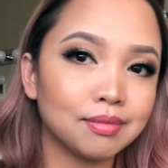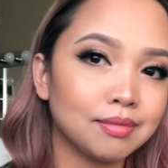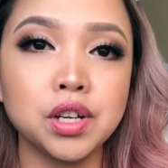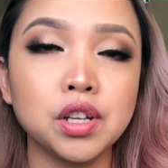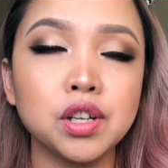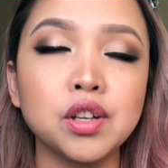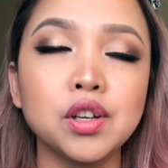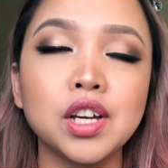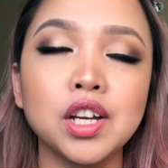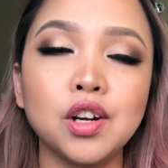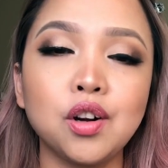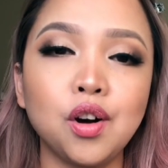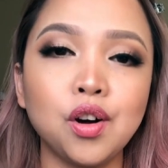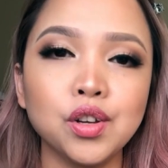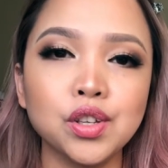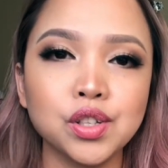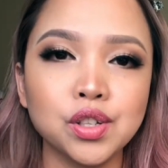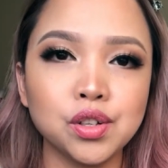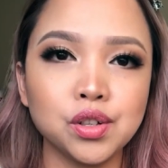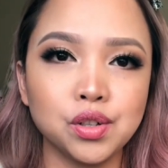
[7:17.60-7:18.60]
You can
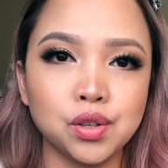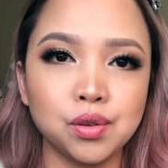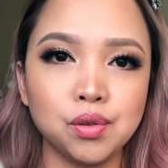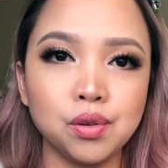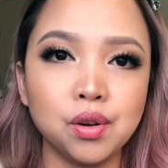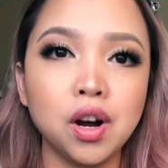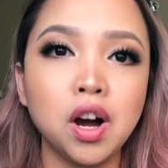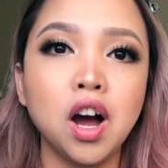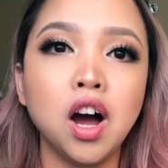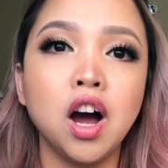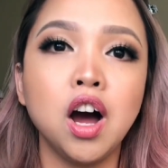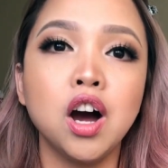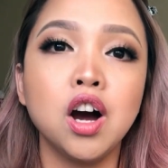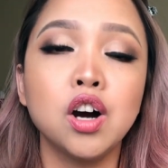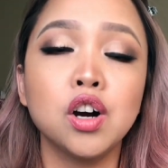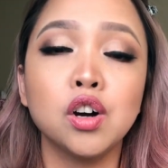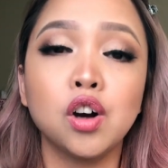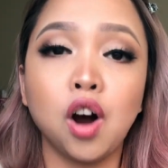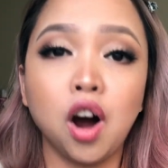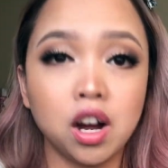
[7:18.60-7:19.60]
also do
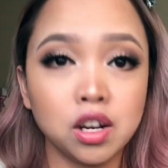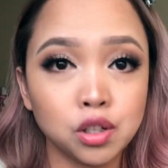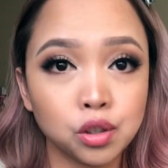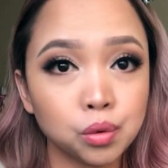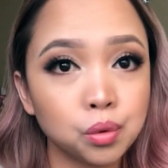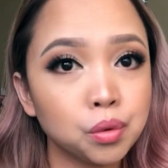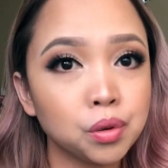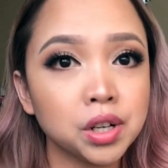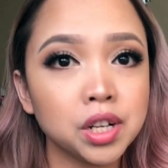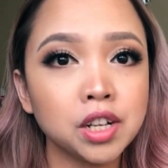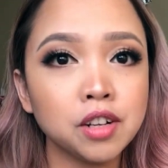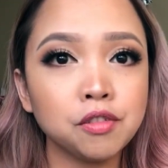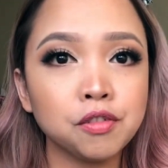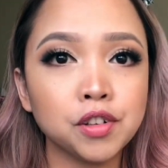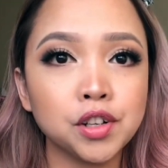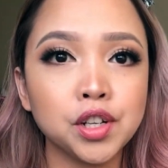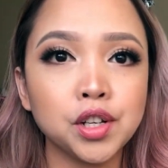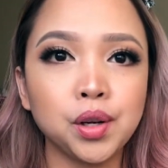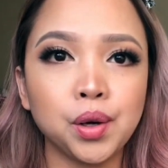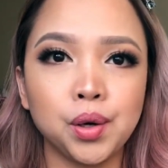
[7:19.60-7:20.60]
contouring
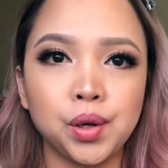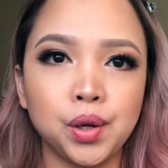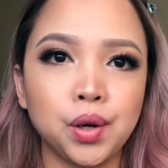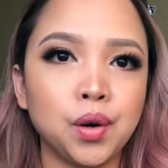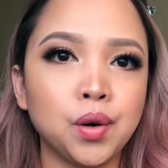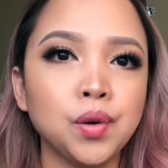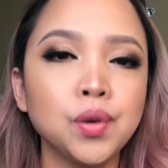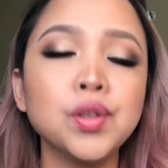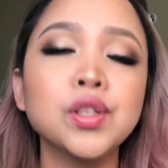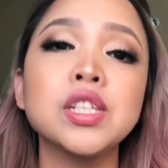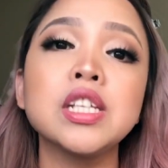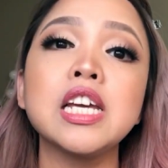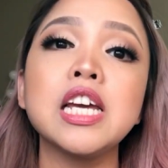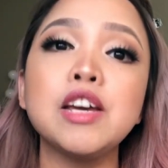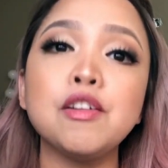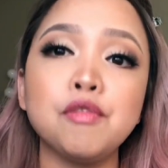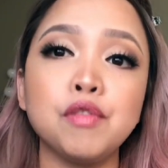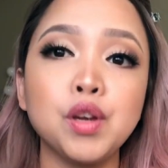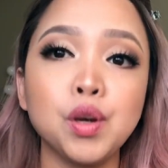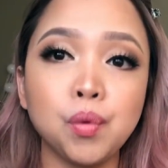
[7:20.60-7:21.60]
for your nose.
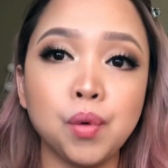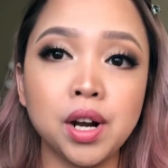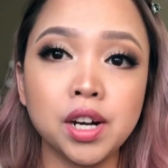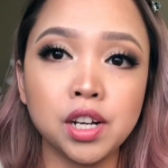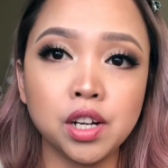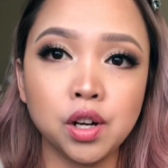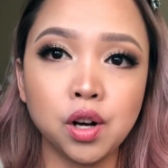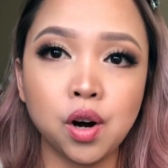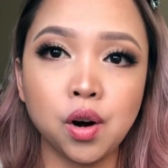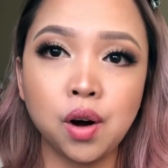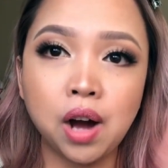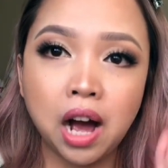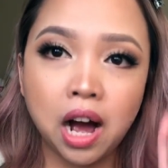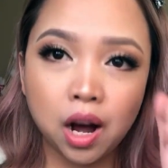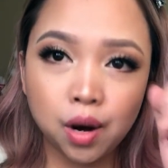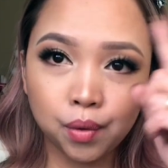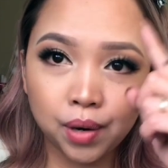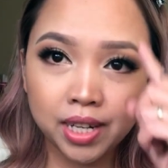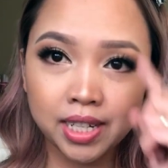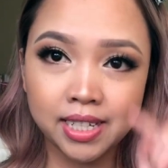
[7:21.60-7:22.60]
If you want to know
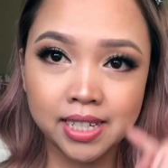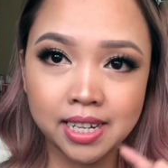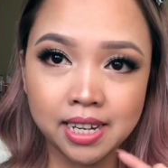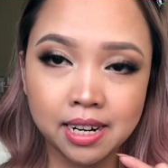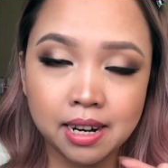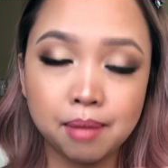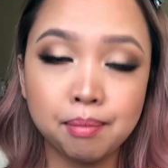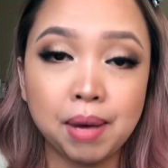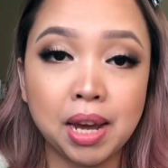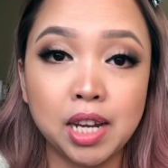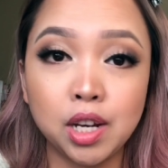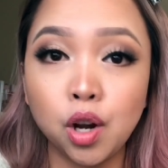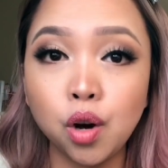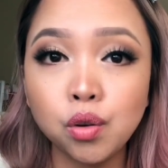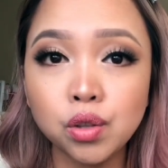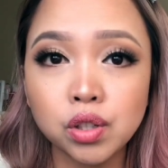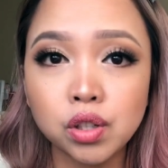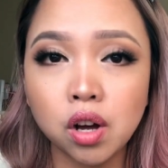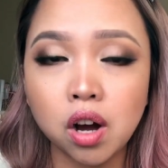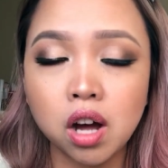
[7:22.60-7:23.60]
how I did my
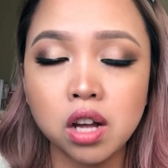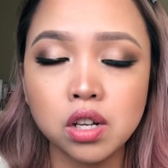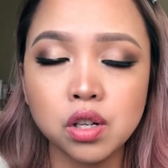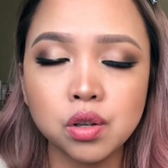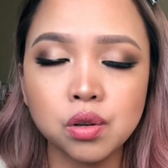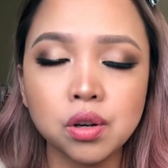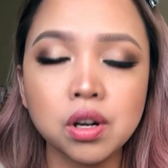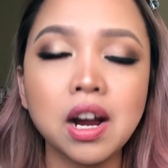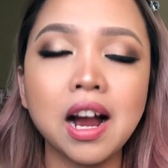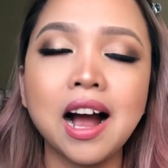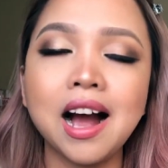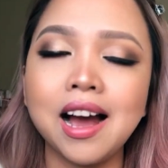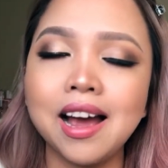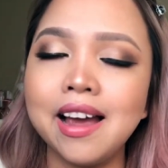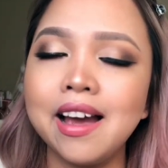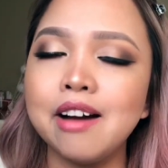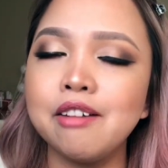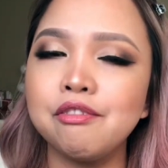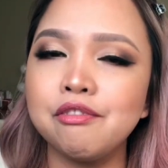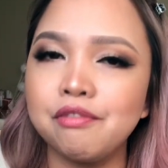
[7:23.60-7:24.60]
nose contour, I
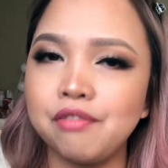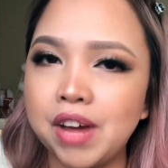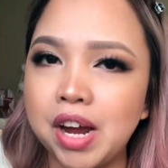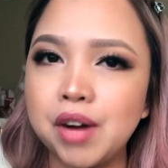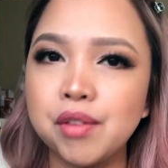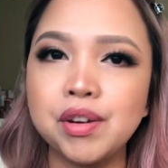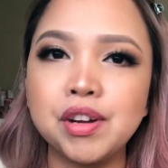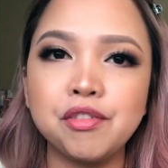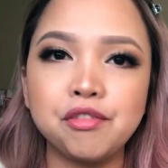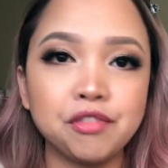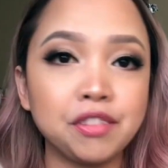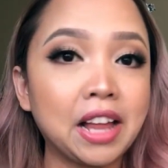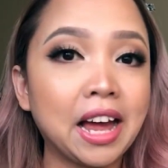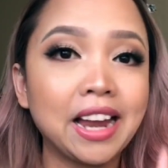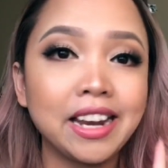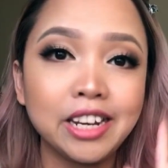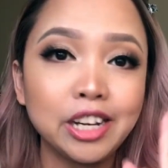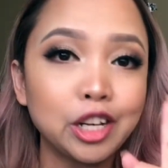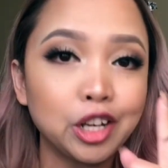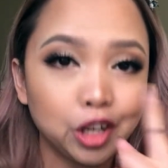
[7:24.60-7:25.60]
have very
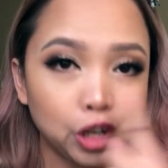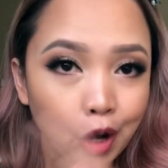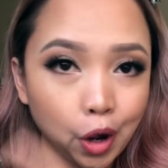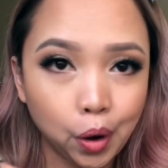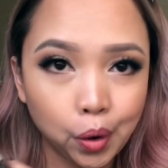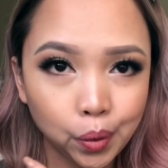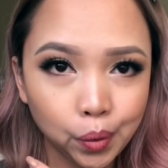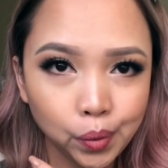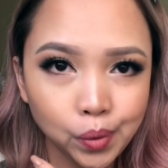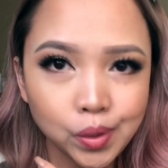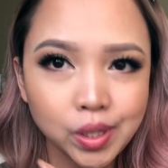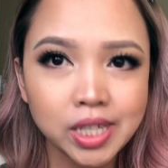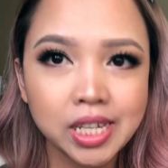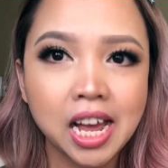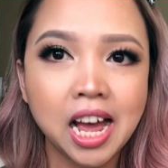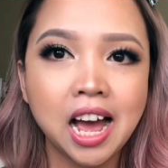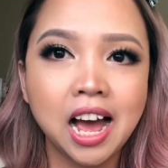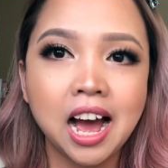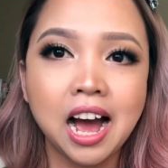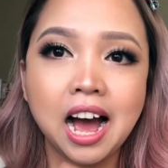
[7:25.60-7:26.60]
flat nose.
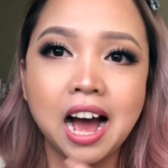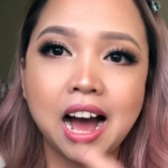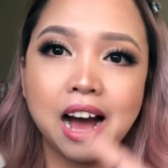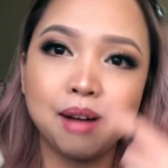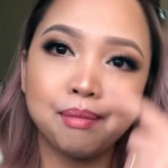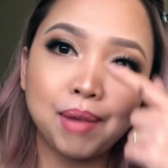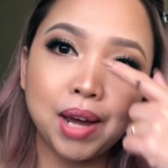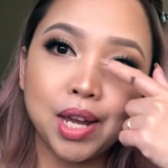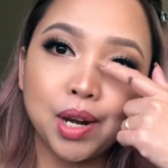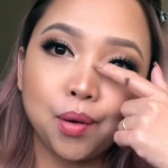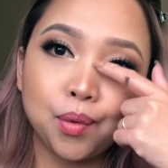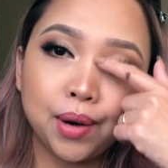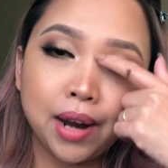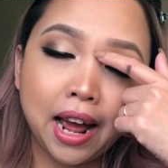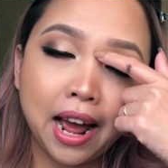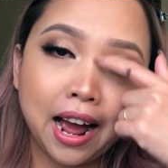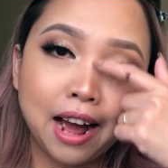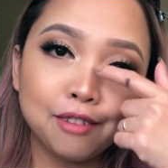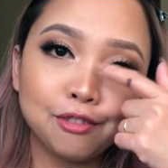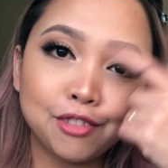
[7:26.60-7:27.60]
I don't
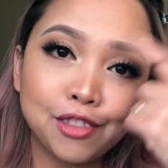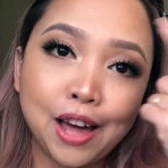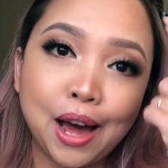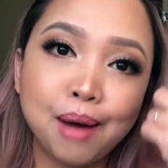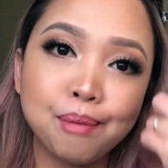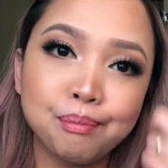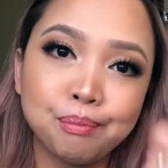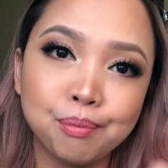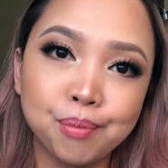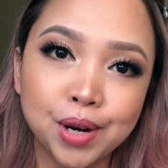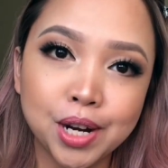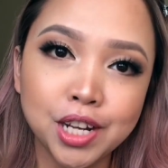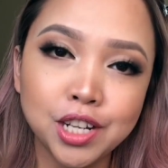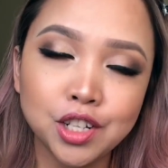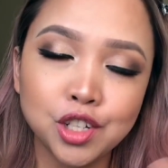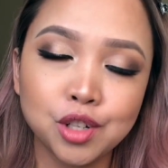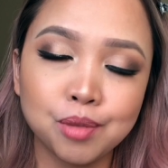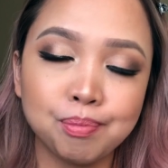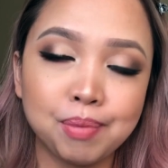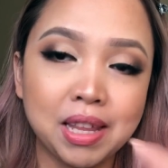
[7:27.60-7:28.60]
have that
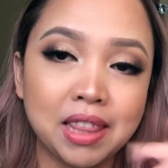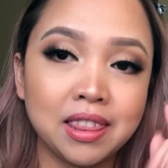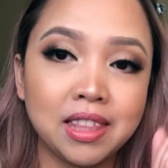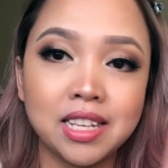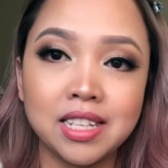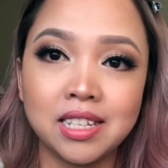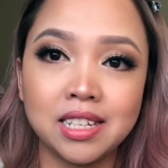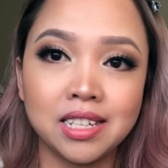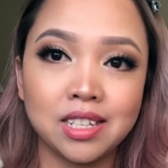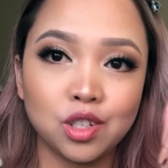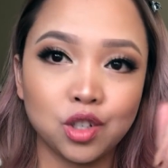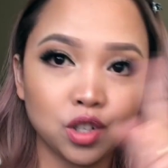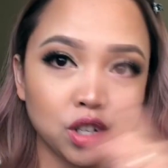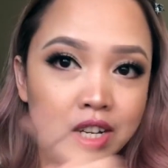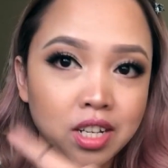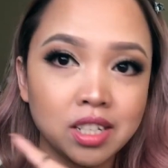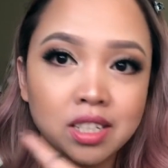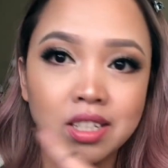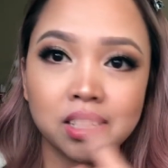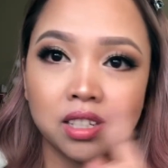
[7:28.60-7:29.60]
bridge, but this is
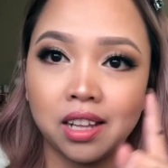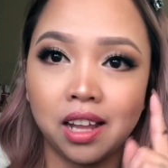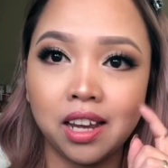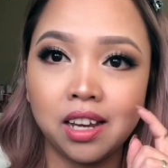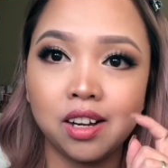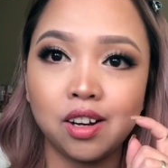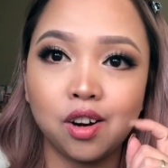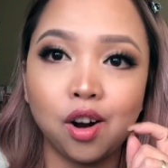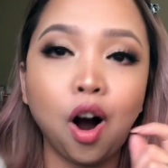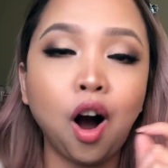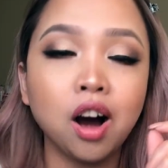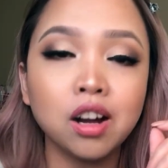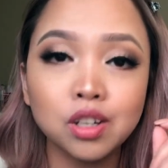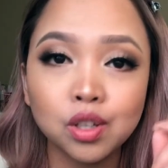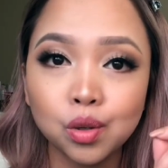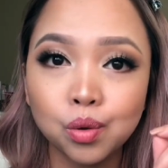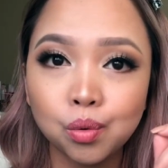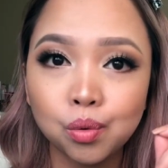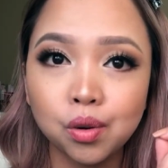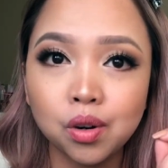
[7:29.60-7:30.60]
just like
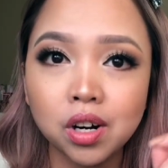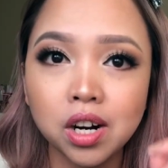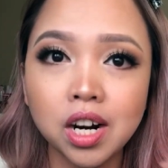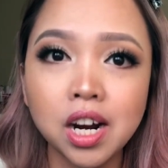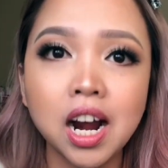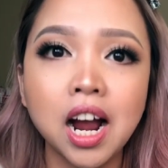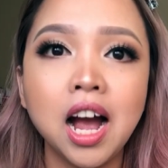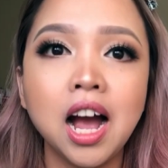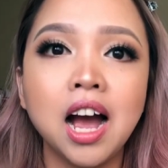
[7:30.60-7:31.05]
contour.